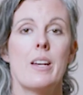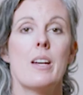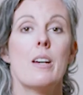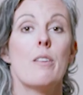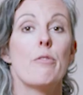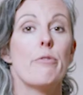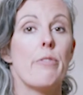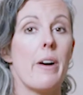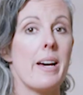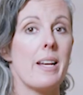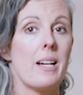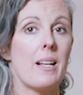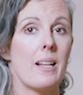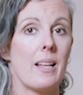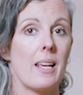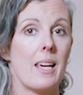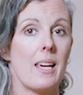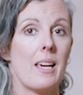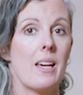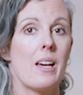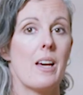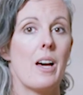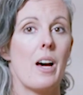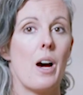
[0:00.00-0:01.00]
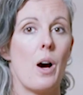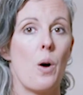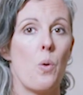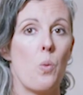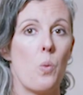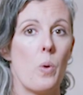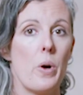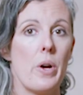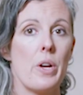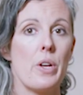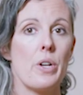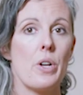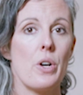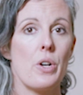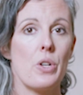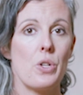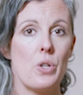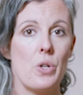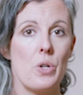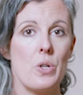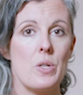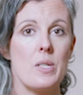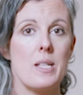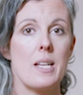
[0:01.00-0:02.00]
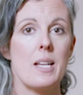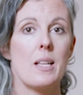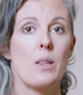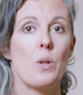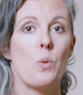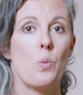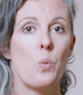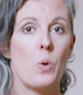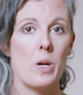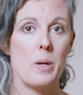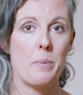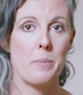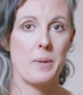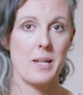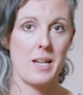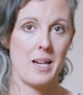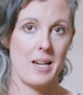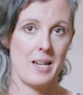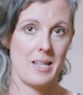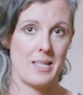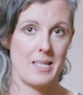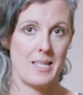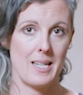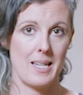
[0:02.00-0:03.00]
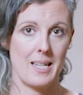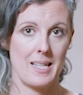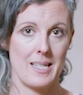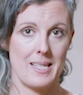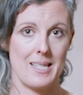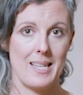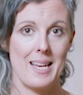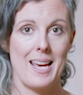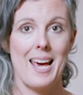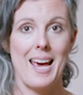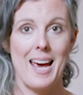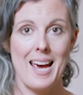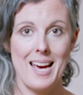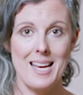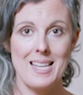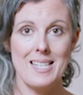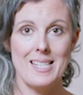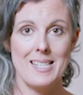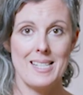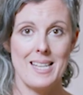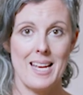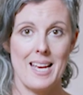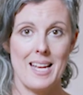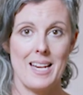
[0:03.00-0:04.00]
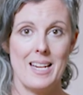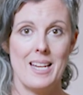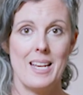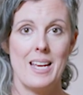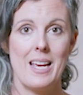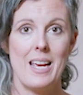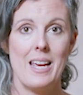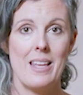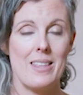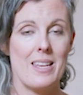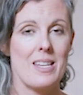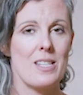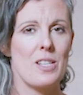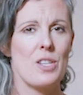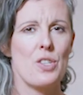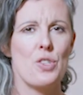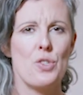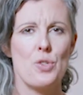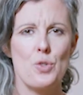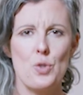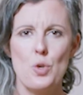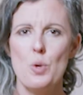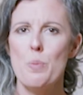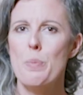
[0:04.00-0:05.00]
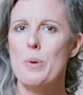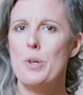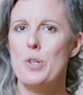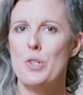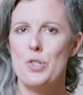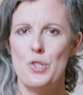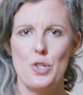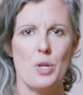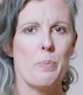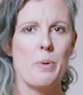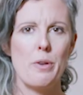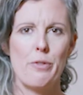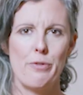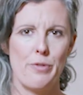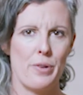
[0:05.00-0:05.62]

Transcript: Finally, a word on using the worm castings. As said, these are super duper